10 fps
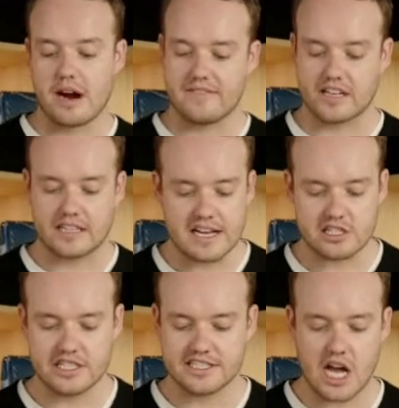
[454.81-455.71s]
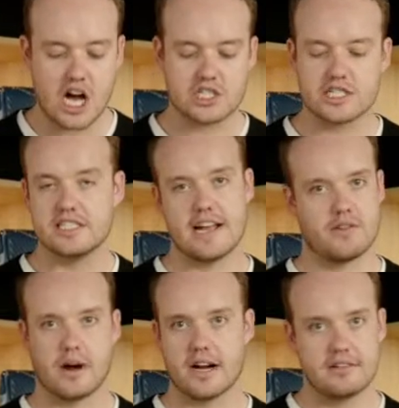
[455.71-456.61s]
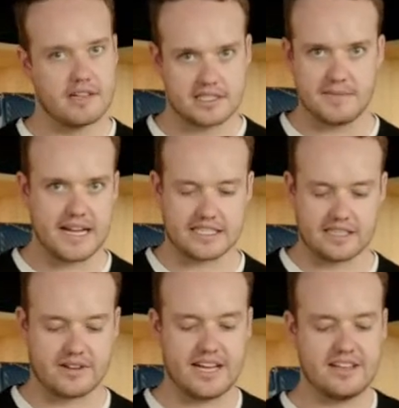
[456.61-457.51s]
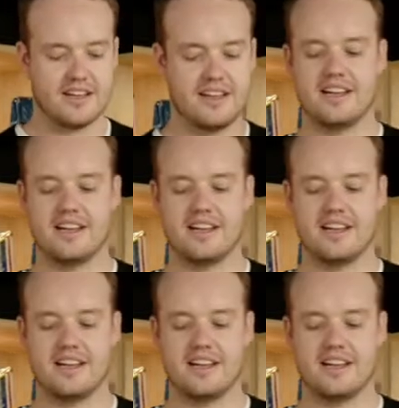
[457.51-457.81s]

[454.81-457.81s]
private collections, auctions, everywhere. It's amazing, right?